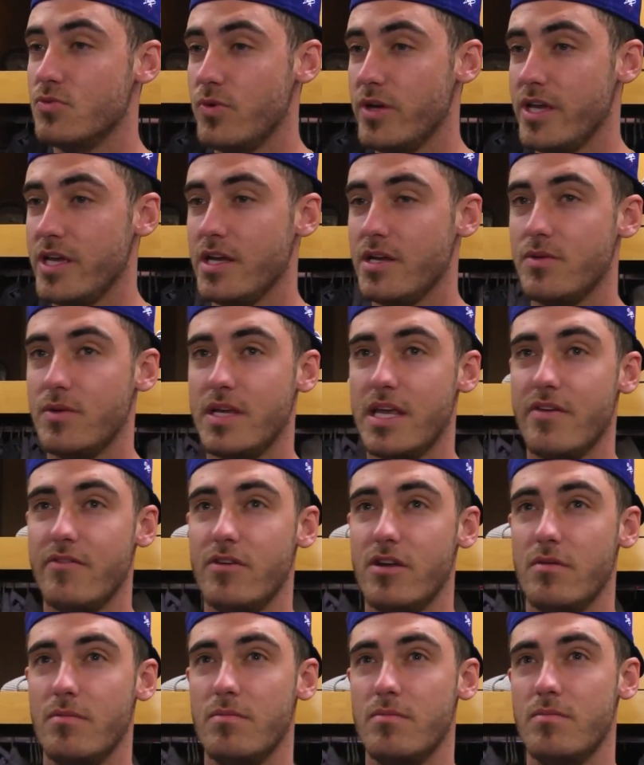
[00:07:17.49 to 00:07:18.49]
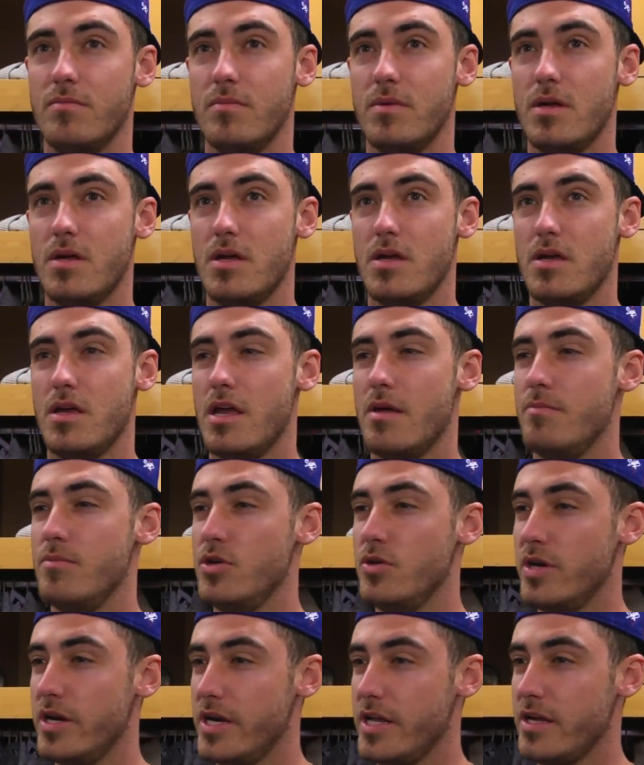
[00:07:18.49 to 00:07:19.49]
and hoping they can reinvest that
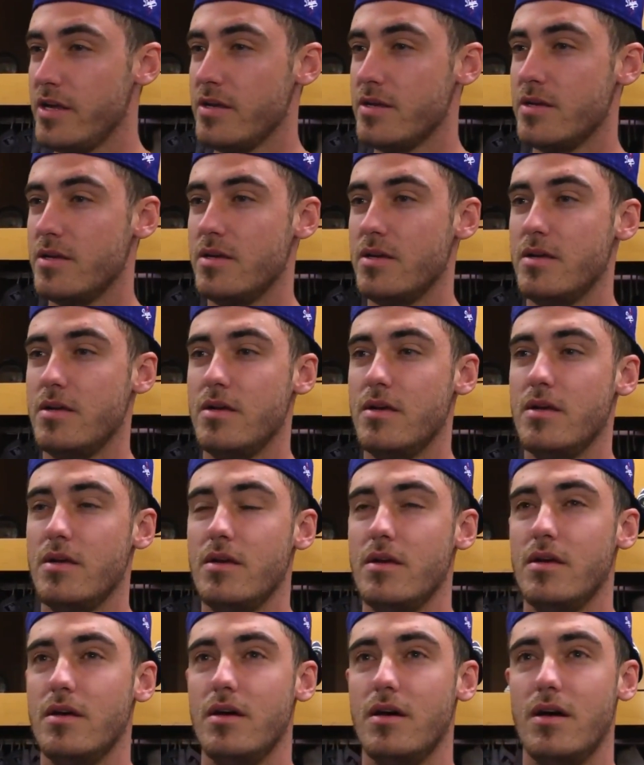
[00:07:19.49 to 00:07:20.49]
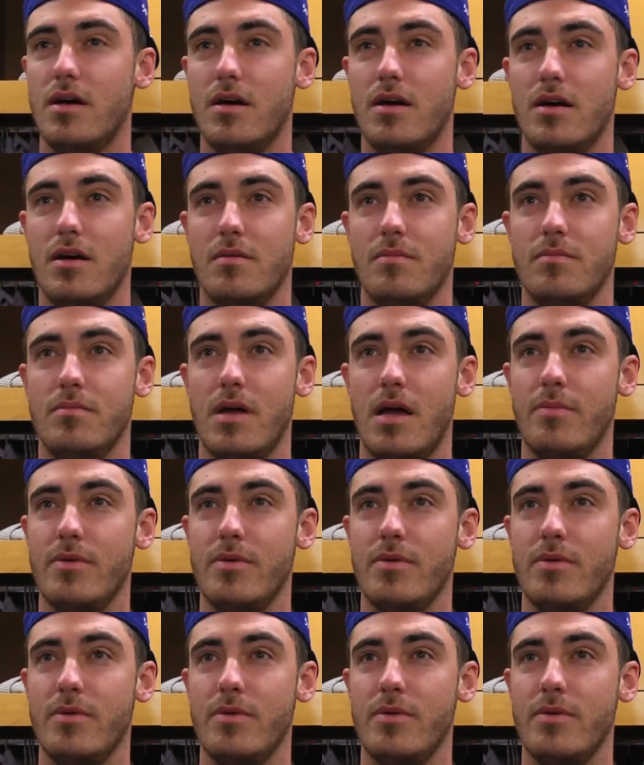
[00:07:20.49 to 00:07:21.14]
money into building a better roster.